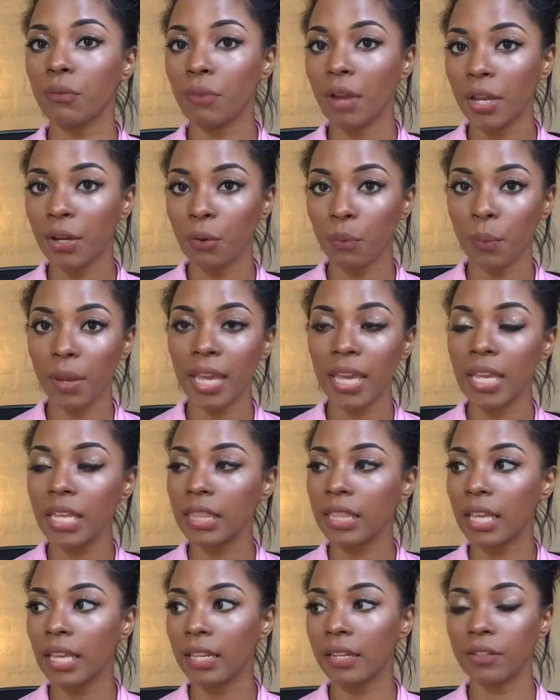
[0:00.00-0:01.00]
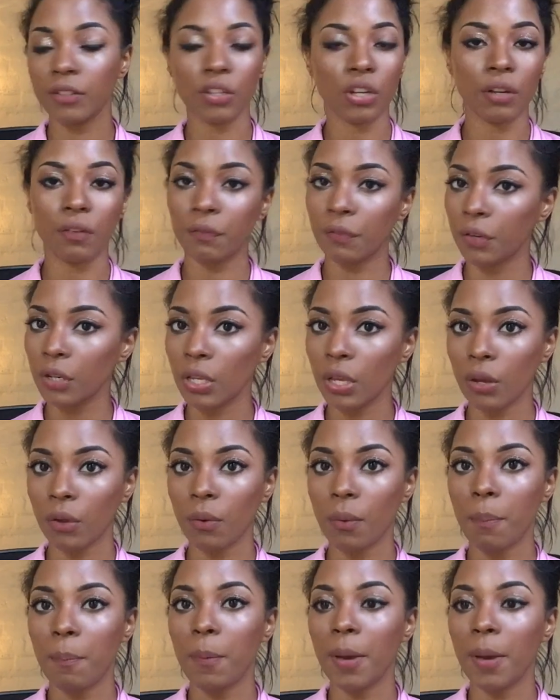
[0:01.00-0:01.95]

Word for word: rider Waite, then good for you.